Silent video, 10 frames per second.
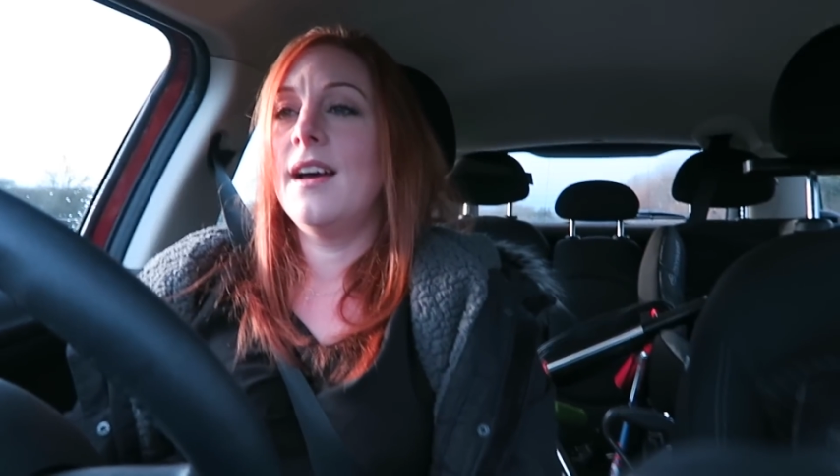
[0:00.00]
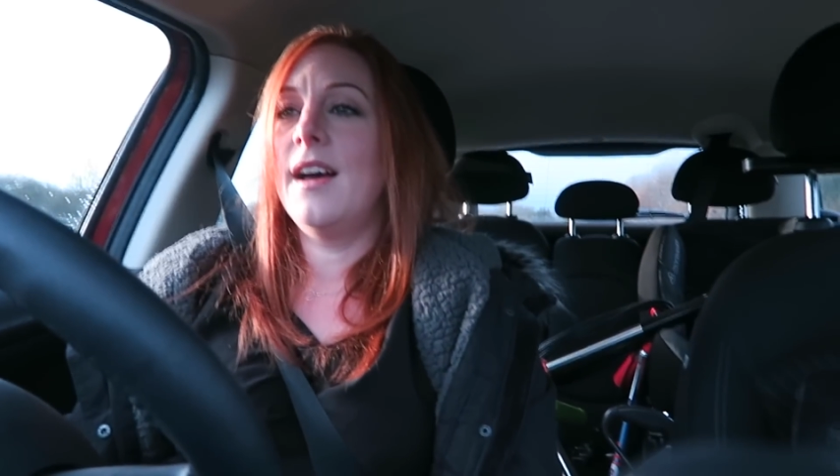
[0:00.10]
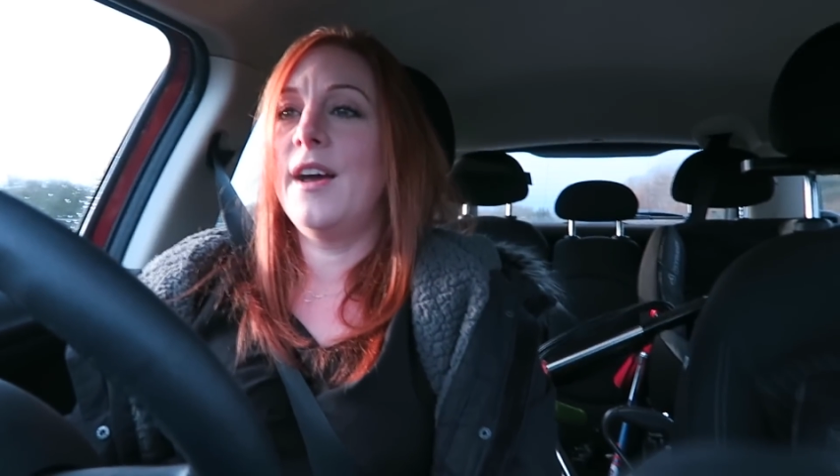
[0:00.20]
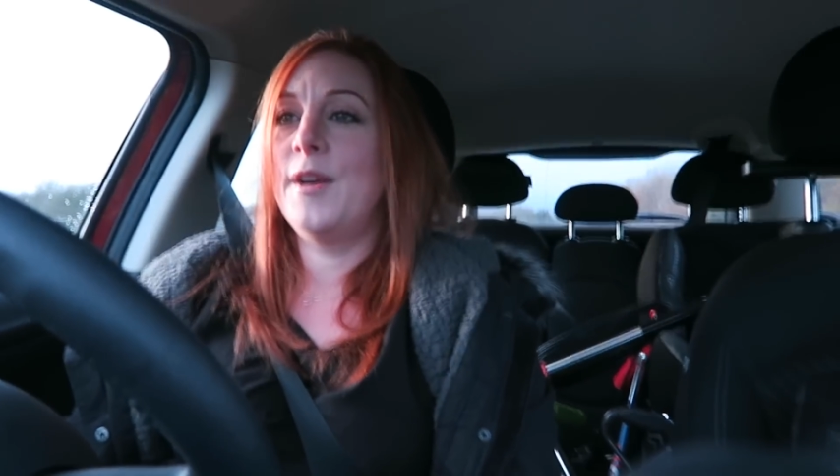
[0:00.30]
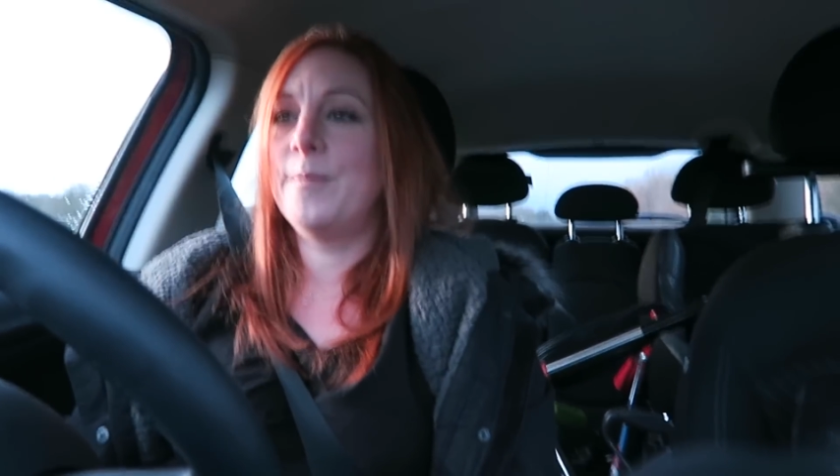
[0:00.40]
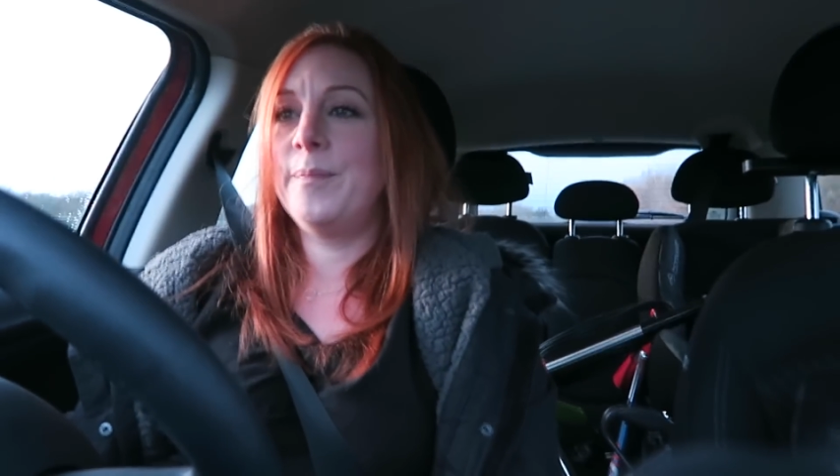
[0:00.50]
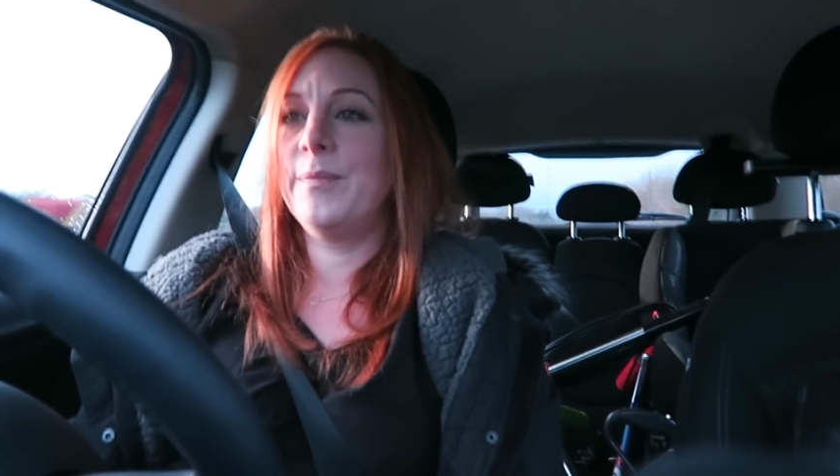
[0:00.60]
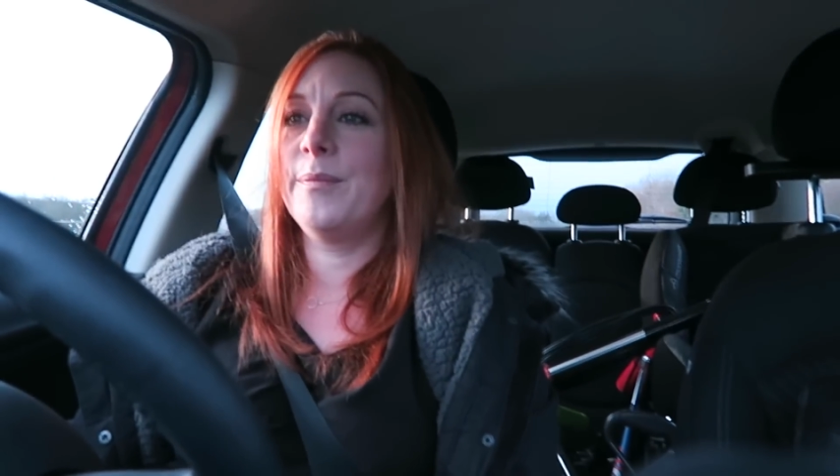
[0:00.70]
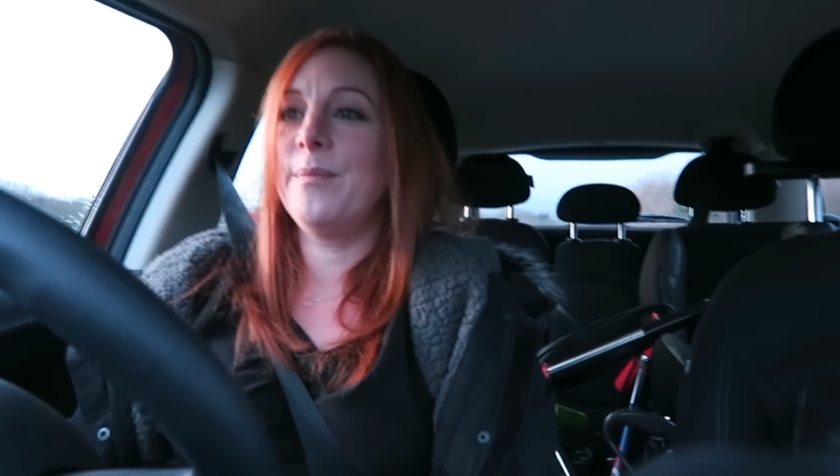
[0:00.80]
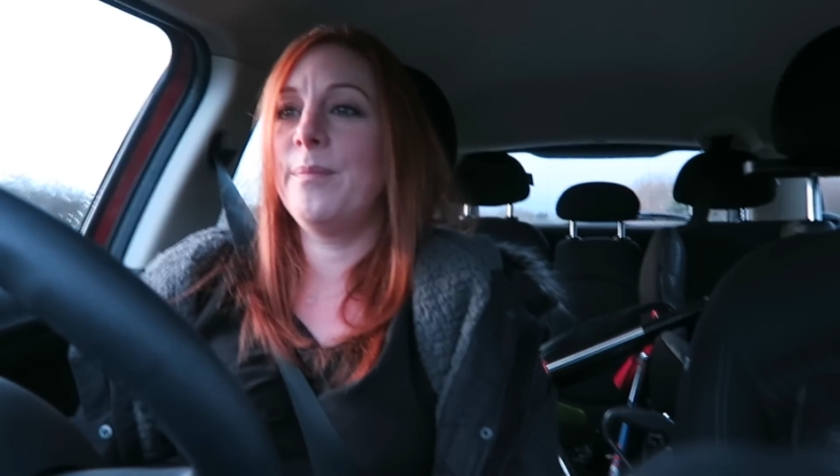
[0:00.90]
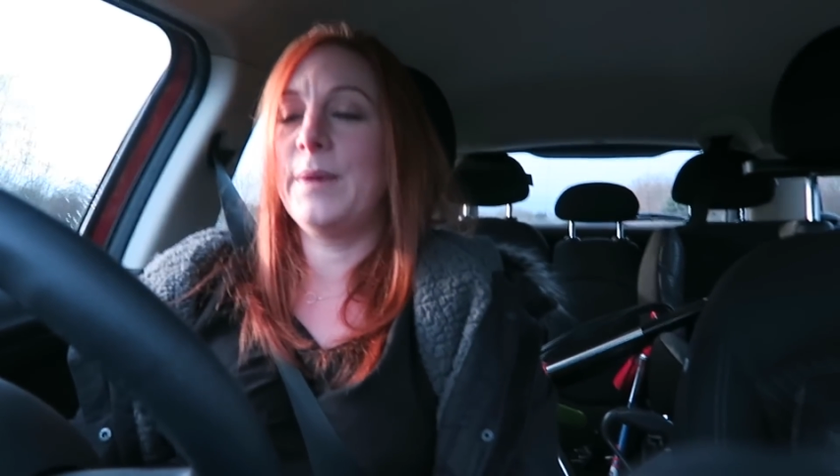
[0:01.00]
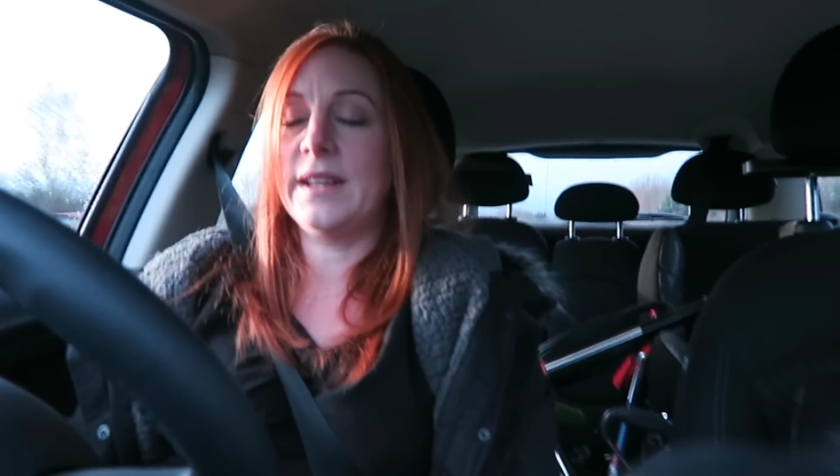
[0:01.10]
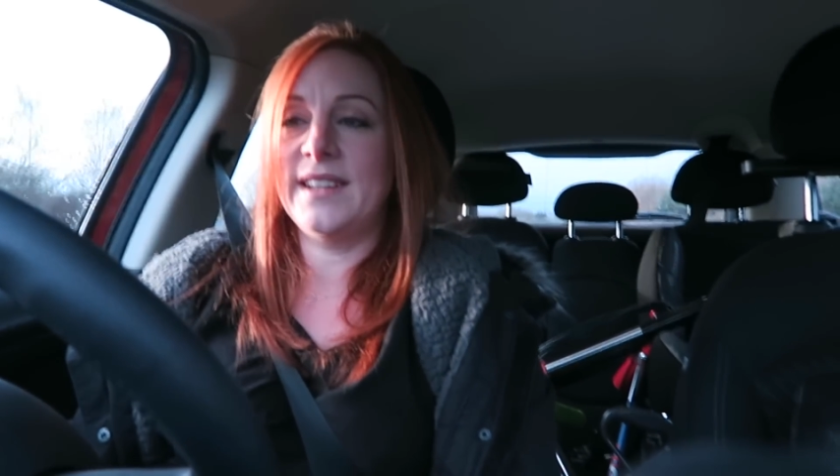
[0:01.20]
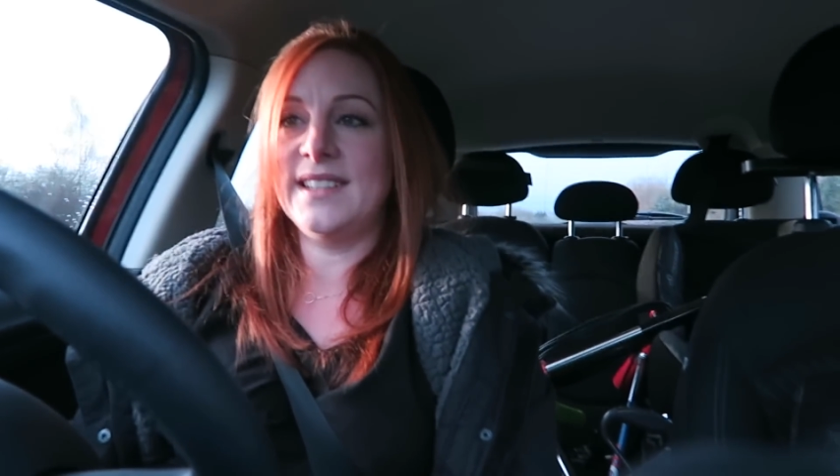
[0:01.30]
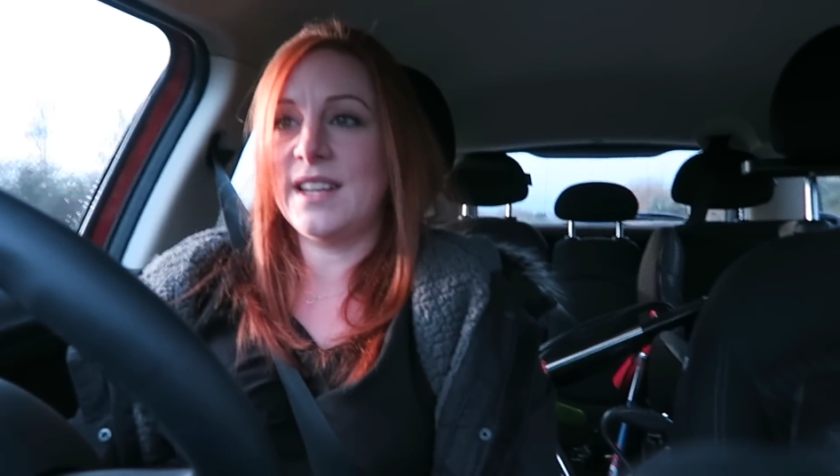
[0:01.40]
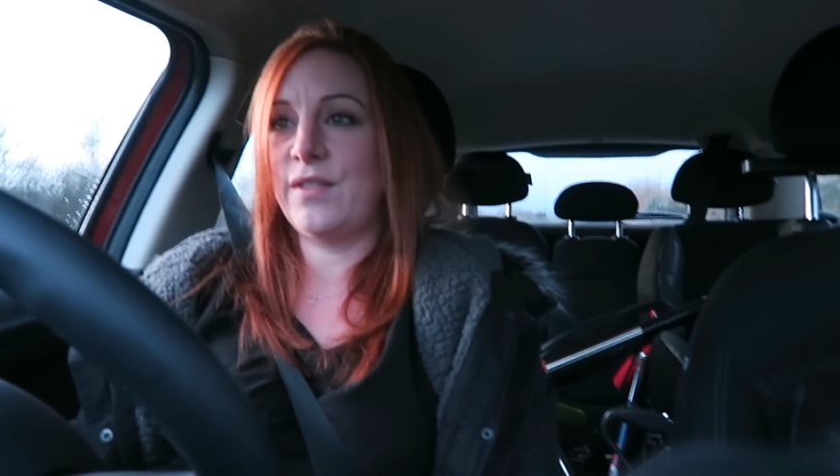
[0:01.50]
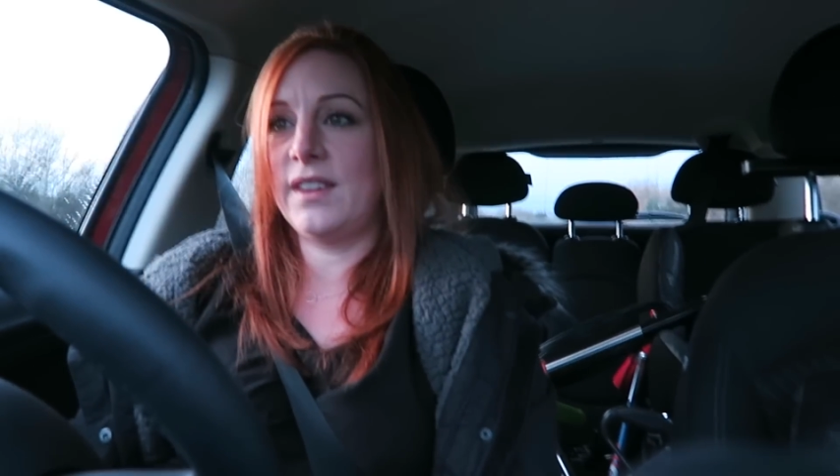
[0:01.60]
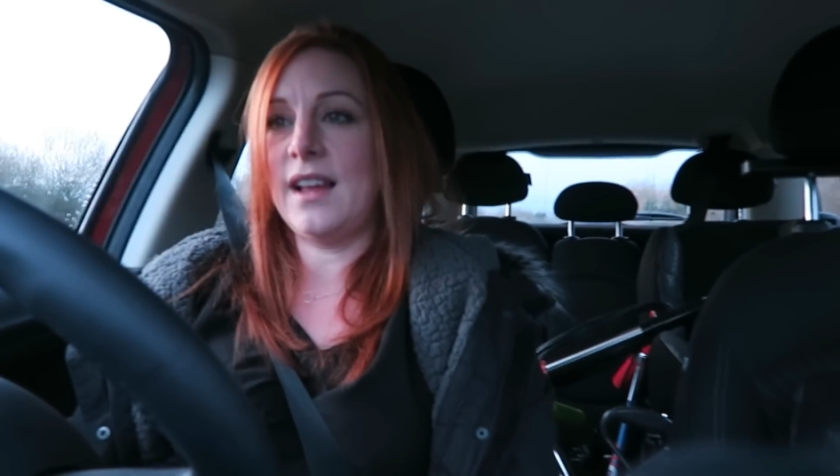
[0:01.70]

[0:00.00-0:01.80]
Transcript: um, because I need to give